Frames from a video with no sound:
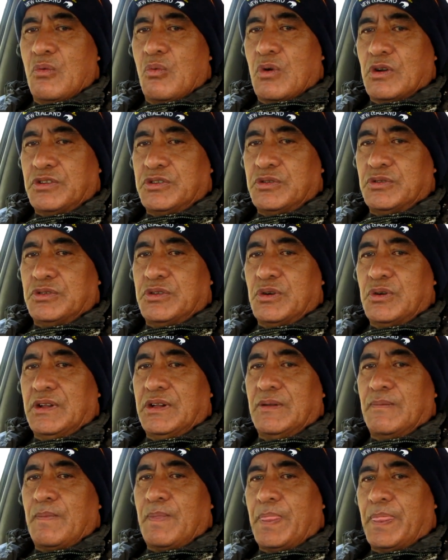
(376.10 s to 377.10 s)
what you're
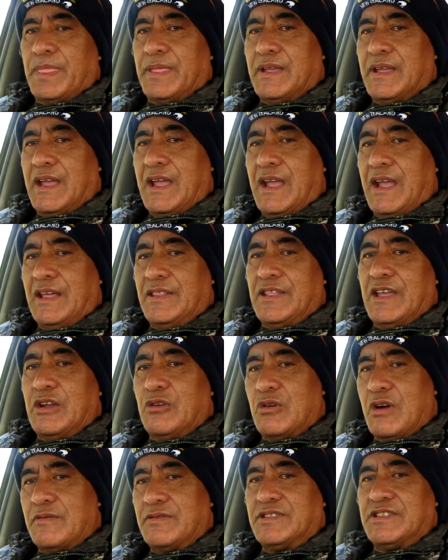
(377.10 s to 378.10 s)
doing and they
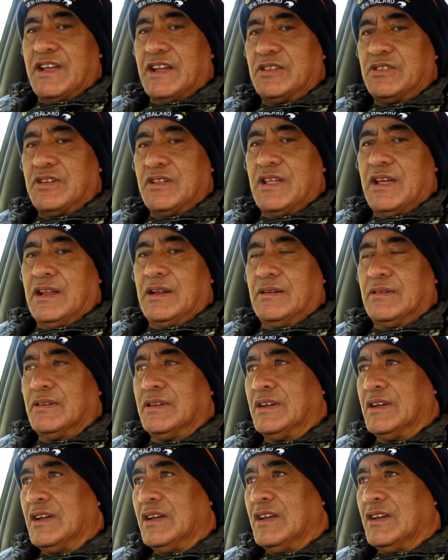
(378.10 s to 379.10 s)
gravitate to that.
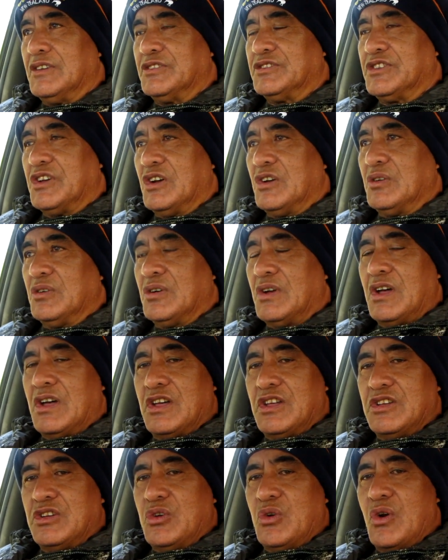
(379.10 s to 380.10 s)
So
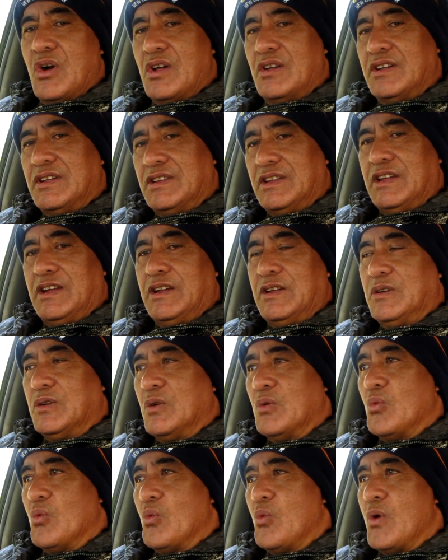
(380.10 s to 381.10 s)
you only need
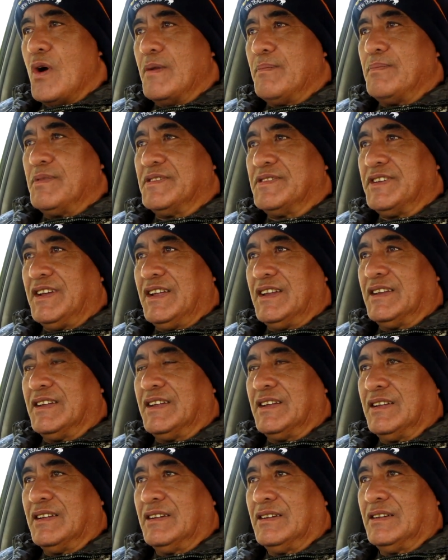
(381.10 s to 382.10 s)

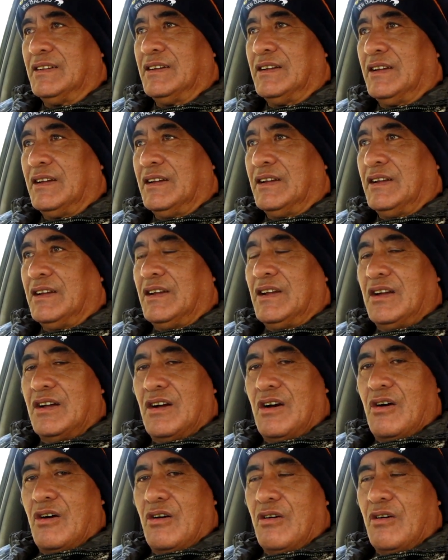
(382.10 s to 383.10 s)

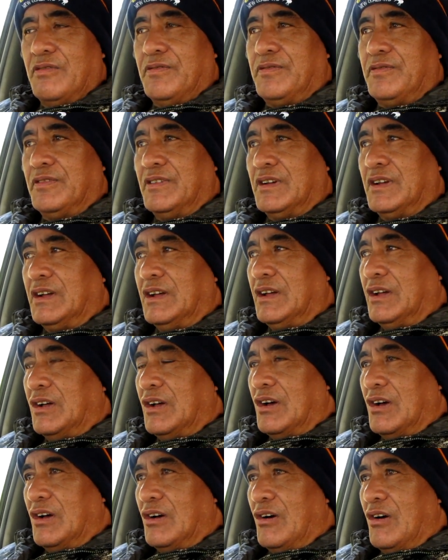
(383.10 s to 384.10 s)
1%
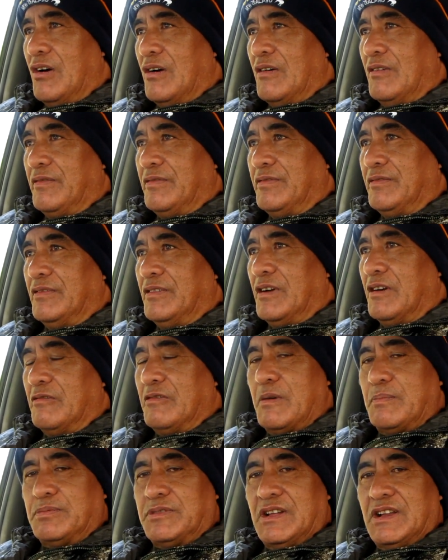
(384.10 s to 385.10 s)
of
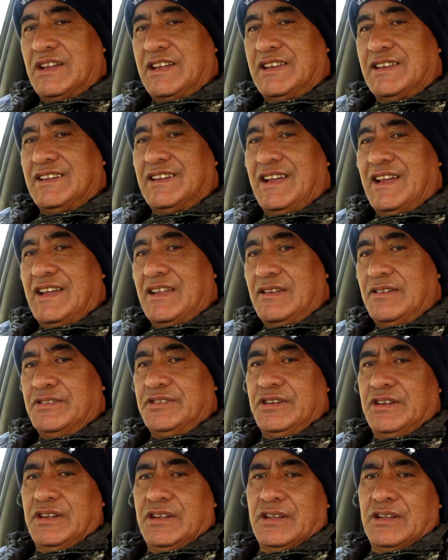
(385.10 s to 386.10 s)
reptilian
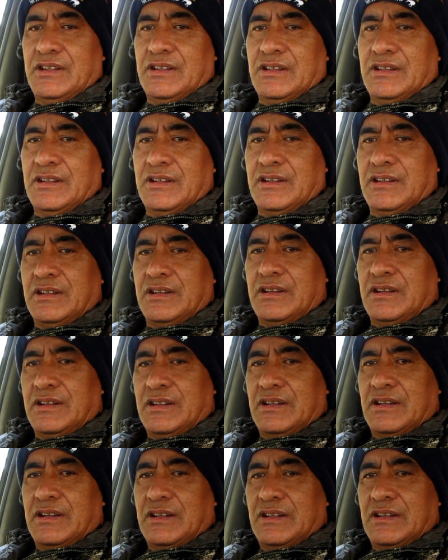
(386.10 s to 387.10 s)
energy
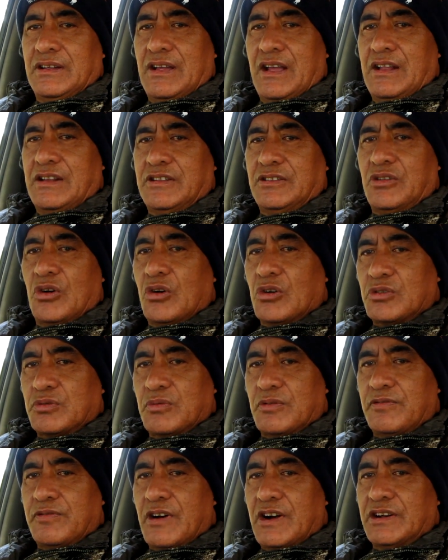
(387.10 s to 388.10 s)
and the dogs
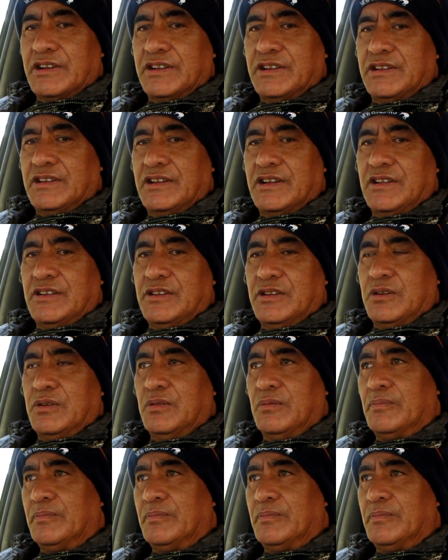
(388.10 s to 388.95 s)
will find it in you.